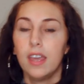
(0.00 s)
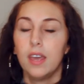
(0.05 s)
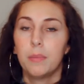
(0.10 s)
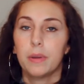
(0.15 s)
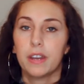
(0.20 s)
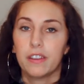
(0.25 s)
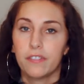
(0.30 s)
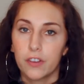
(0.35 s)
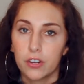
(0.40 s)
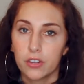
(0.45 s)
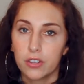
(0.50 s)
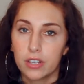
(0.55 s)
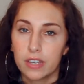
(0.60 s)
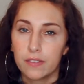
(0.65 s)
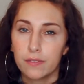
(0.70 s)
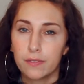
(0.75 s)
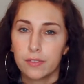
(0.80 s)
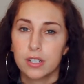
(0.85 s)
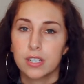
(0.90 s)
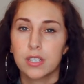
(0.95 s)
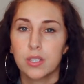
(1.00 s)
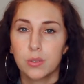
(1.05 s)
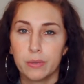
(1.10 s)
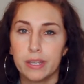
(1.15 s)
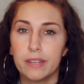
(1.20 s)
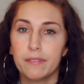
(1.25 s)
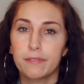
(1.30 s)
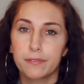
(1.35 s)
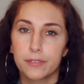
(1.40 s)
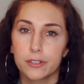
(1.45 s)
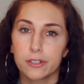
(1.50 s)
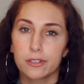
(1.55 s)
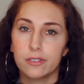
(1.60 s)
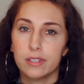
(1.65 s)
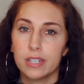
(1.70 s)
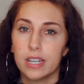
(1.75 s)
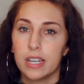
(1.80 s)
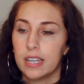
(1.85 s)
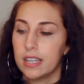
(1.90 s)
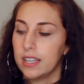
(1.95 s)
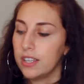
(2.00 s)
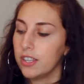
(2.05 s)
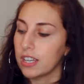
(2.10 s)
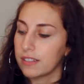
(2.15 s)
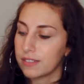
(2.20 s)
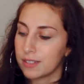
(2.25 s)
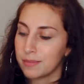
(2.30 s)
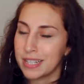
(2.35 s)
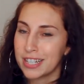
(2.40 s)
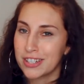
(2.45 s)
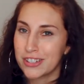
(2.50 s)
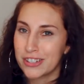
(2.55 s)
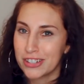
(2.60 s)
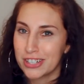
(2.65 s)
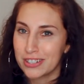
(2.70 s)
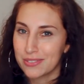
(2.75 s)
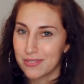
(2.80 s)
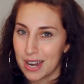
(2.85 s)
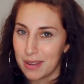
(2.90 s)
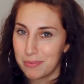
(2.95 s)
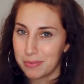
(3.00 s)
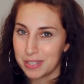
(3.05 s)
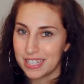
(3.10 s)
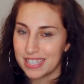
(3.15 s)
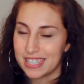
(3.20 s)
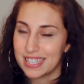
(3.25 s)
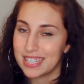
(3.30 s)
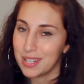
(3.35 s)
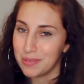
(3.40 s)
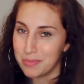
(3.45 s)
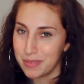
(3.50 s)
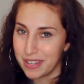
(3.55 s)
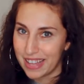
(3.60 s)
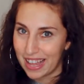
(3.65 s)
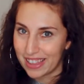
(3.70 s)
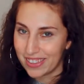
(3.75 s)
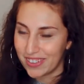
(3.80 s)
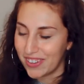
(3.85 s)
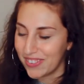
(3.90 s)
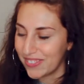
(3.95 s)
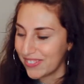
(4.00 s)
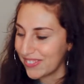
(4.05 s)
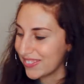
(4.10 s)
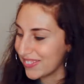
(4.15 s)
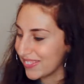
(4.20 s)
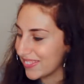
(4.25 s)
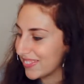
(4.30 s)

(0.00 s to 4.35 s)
But if you're looking for a sweet fruit, you have to make sure it ripens to be yellow.